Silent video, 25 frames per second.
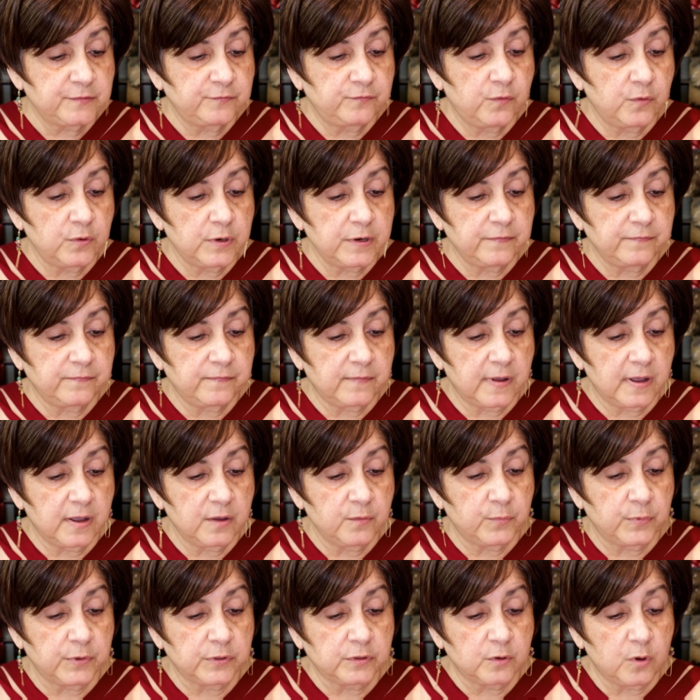
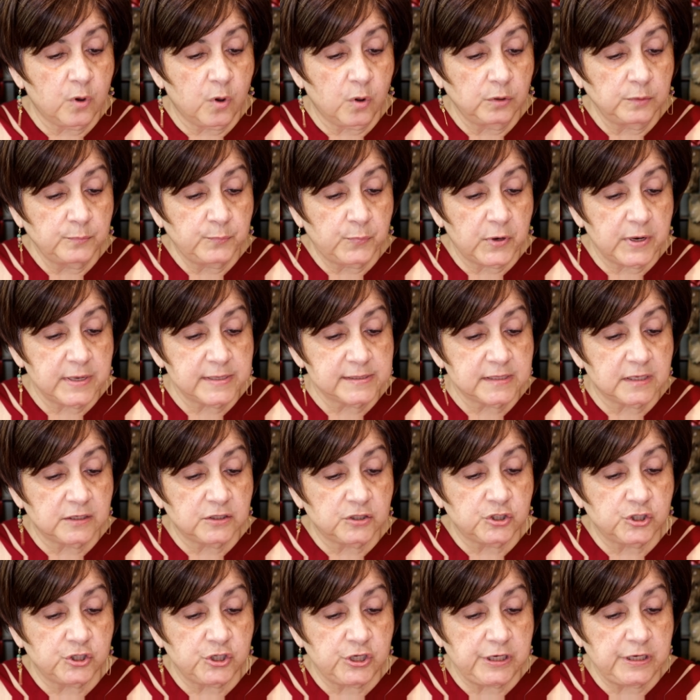Fortified with cold pressed
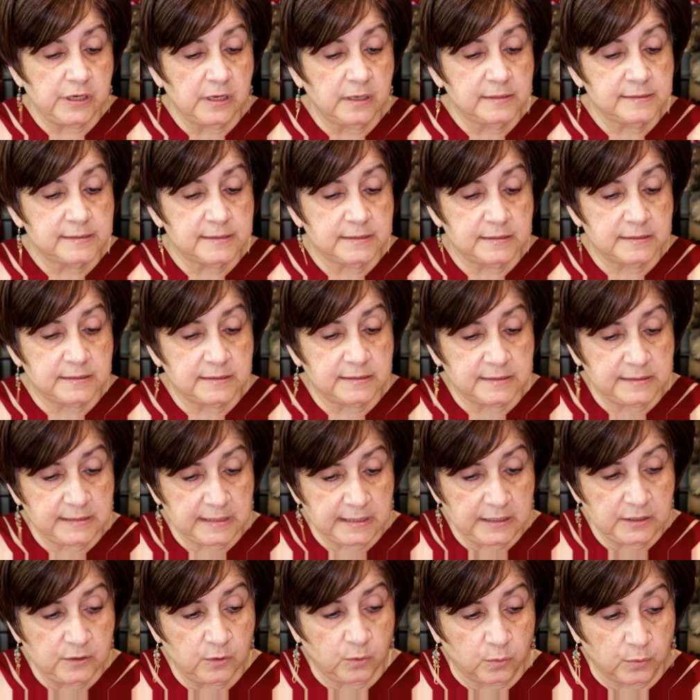chia
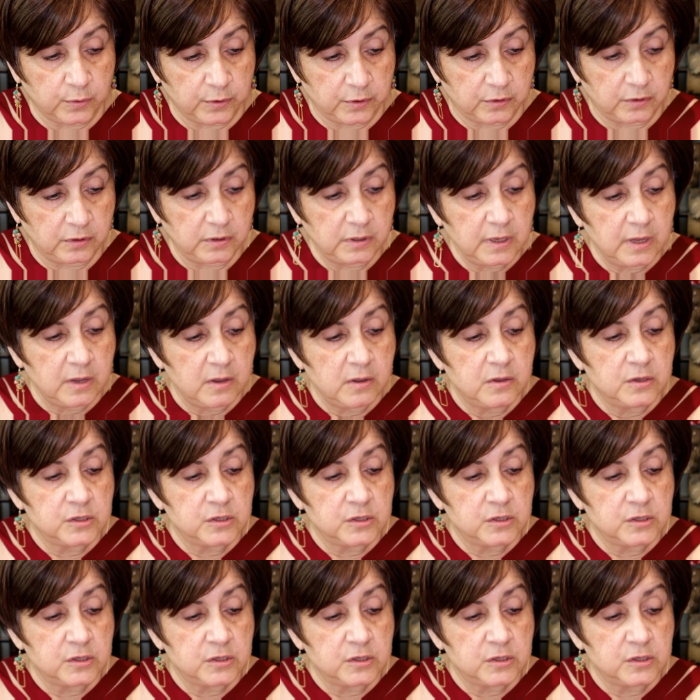seed oil,